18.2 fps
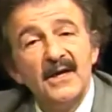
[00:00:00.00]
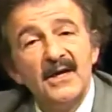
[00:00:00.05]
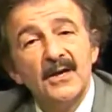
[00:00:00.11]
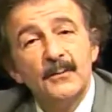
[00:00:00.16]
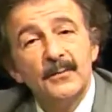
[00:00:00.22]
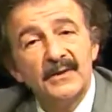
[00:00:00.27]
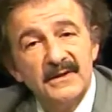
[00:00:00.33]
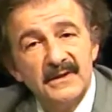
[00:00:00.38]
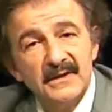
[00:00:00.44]

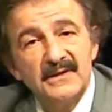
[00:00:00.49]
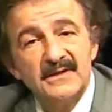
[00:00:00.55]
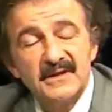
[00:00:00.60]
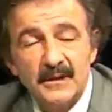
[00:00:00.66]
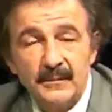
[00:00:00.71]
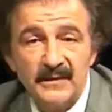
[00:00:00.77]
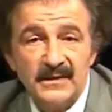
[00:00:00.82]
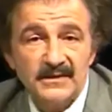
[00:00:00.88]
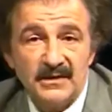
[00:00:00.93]
But in a
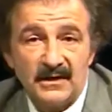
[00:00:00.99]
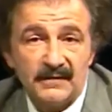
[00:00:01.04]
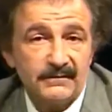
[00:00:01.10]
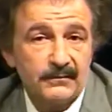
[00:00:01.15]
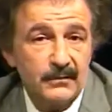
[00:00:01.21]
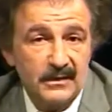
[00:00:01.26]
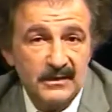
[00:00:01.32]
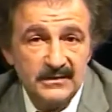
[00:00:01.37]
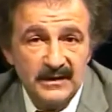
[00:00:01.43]
tummy tuck,
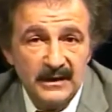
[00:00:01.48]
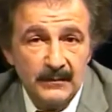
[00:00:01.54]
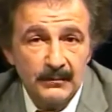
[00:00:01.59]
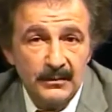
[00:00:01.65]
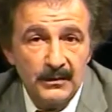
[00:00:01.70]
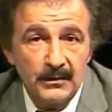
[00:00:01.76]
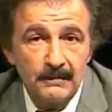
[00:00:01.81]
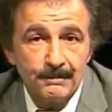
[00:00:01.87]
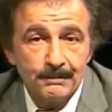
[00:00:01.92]
for
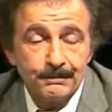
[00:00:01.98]
example,